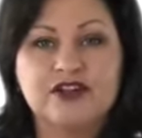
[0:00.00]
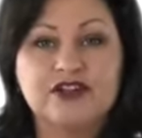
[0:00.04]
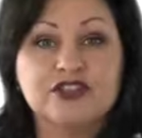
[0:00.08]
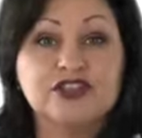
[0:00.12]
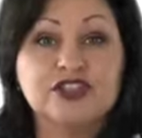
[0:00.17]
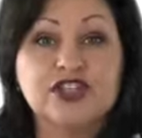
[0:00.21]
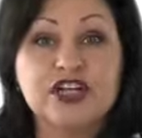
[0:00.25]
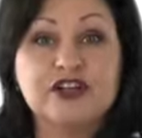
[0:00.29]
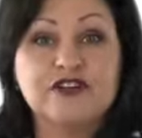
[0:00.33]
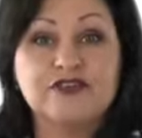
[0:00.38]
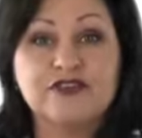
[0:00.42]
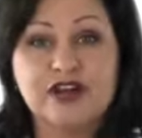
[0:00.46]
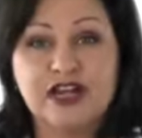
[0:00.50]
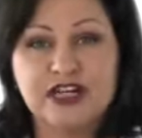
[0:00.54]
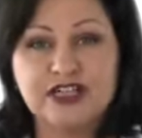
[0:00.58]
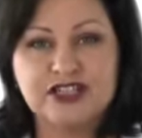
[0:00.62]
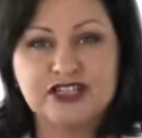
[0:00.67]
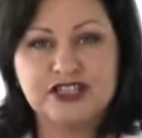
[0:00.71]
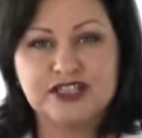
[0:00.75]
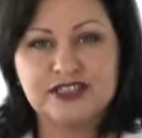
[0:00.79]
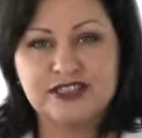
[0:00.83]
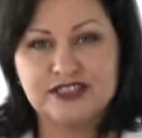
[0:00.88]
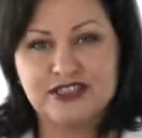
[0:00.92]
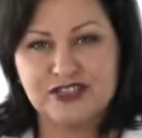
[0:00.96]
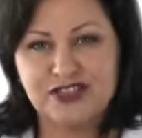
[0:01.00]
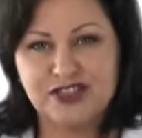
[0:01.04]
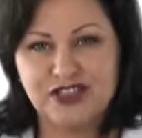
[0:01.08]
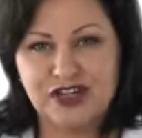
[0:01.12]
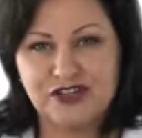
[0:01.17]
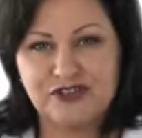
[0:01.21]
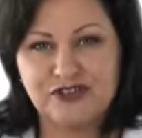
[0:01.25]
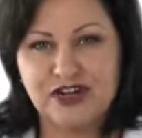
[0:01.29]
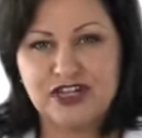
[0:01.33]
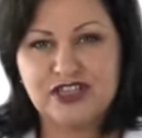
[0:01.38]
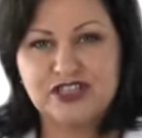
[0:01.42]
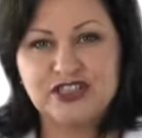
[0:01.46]
generations and
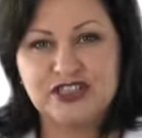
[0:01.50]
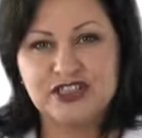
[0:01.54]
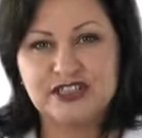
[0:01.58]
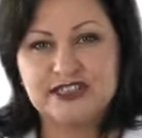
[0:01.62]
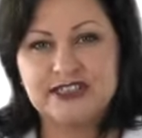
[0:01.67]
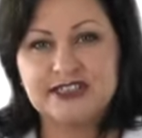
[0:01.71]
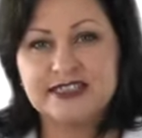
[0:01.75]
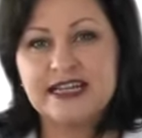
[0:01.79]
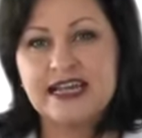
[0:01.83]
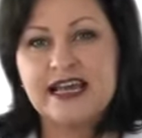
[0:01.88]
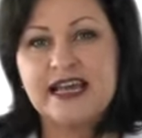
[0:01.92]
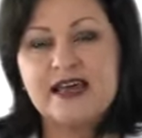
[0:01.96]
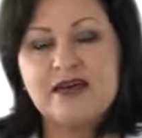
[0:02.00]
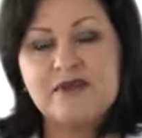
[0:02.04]
generations.